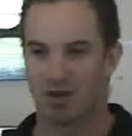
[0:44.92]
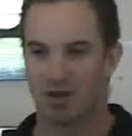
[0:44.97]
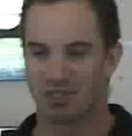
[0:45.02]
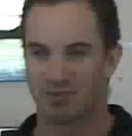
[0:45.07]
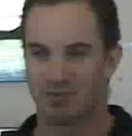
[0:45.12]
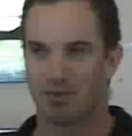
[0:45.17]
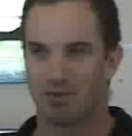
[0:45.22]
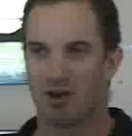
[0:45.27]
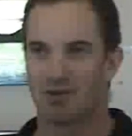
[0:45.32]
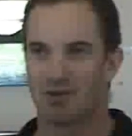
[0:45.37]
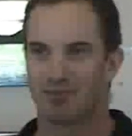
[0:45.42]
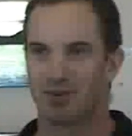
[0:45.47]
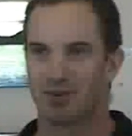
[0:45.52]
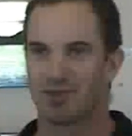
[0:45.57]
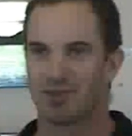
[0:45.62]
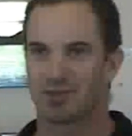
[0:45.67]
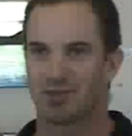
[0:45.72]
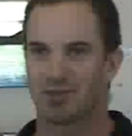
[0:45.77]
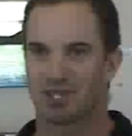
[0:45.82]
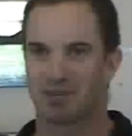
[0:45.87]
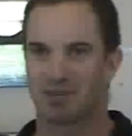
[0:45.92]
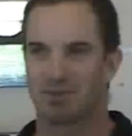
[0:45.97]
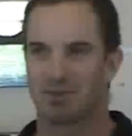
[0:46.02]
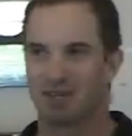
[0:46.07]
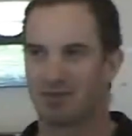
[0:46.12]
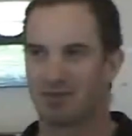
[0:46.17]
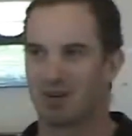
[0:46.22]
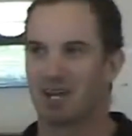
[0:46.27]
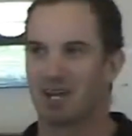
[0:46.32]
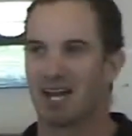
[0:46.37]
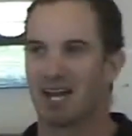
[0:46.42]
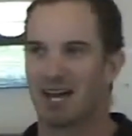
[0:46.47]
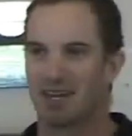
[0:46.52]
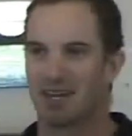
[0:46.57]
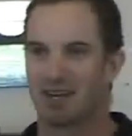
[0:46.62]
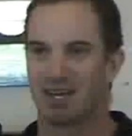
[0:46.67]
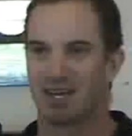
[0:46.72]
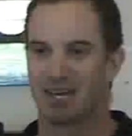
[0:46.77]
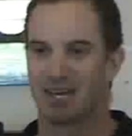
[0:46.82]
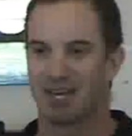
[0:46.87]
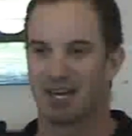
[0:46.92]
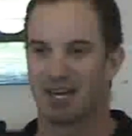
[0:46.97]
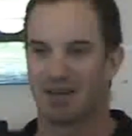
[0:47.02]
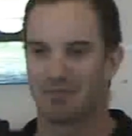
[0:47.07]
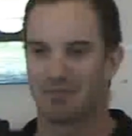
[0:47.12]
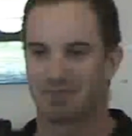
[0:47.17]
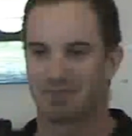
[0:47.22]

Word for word: to bowl first because it can be a very hard uh,